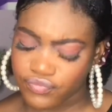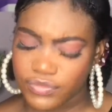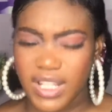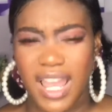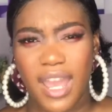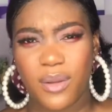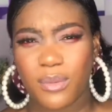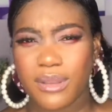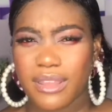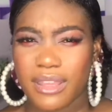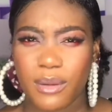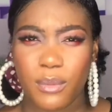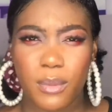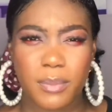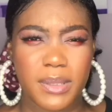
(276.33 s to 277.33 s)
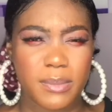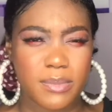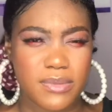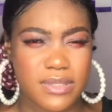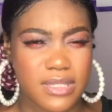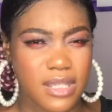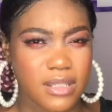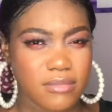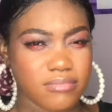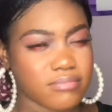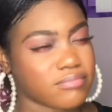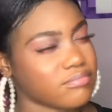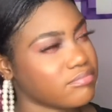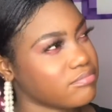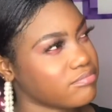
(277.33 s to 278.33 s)
I don't care what people say.
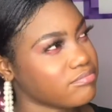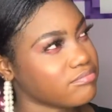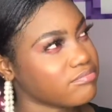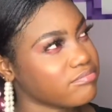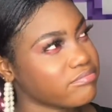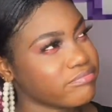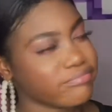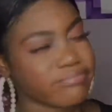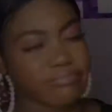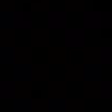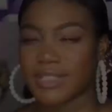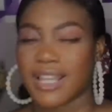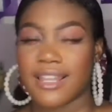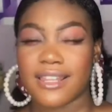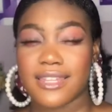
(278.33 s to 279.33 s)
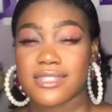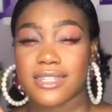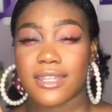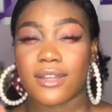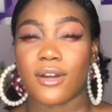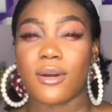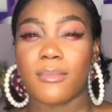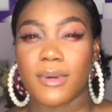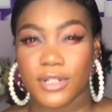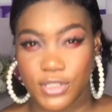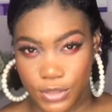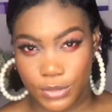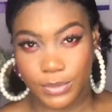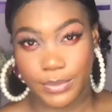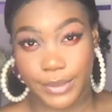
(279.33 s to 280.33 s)
Let's take a commercial
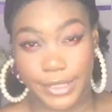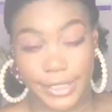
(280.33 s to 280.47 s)
break.